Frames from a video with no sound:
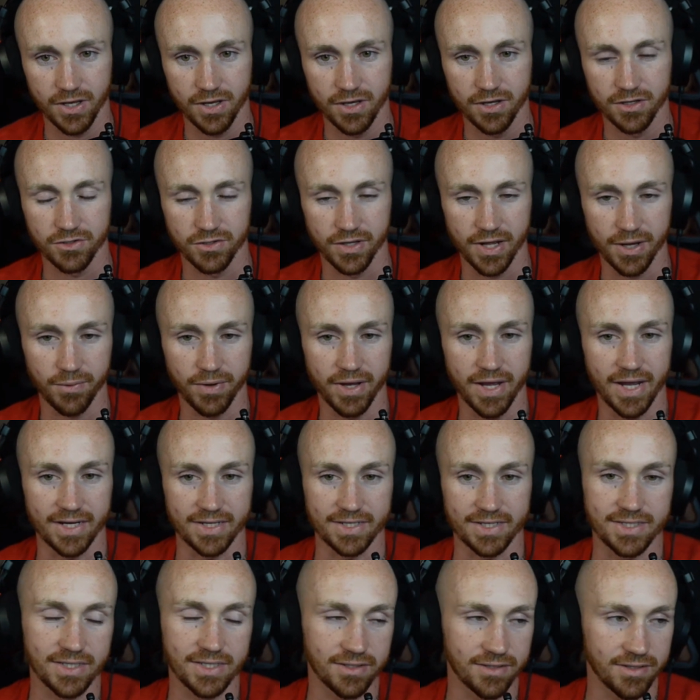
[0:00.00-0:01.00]
So that way I can
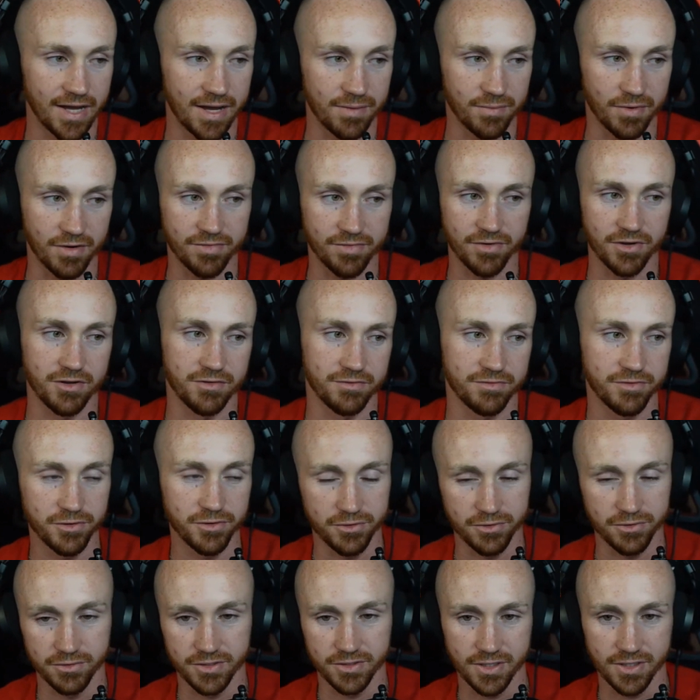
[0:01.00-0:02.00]
still have my fun
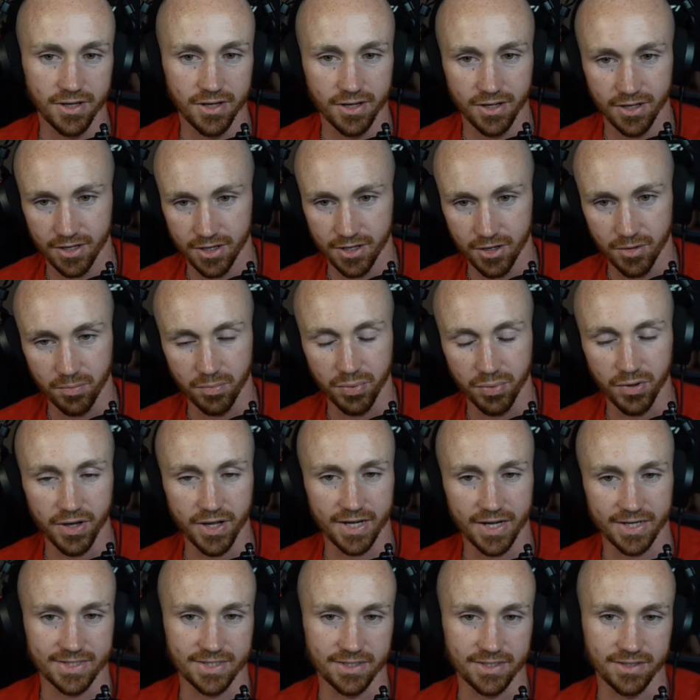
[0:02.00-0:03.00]
foods, but I can
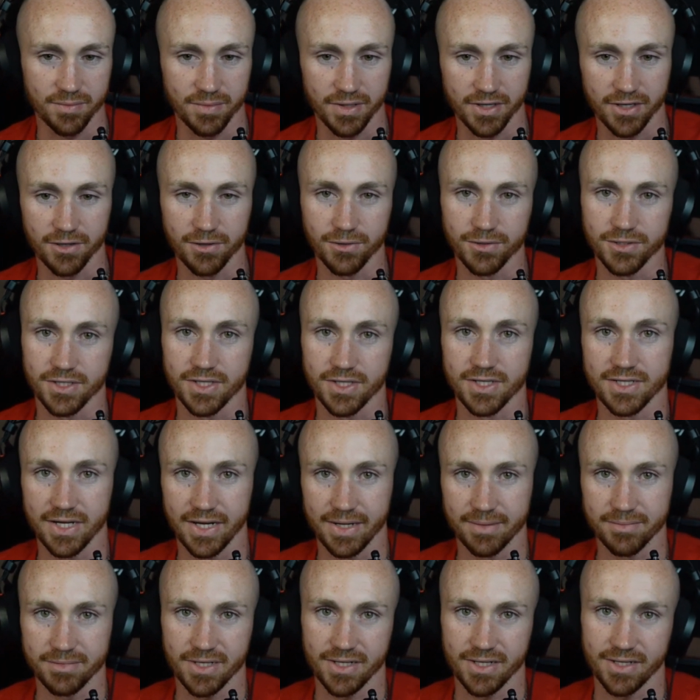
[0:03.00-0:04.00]
still hit my goals at the same
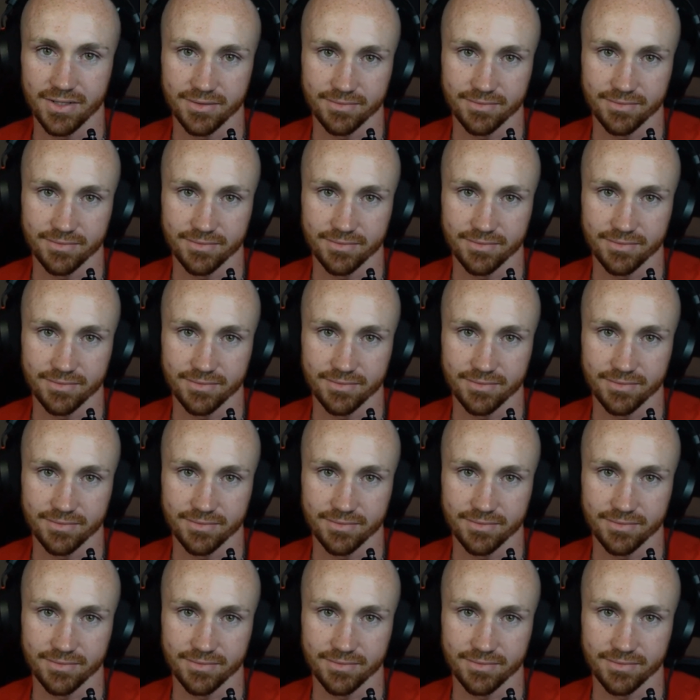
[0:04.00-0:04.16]
time.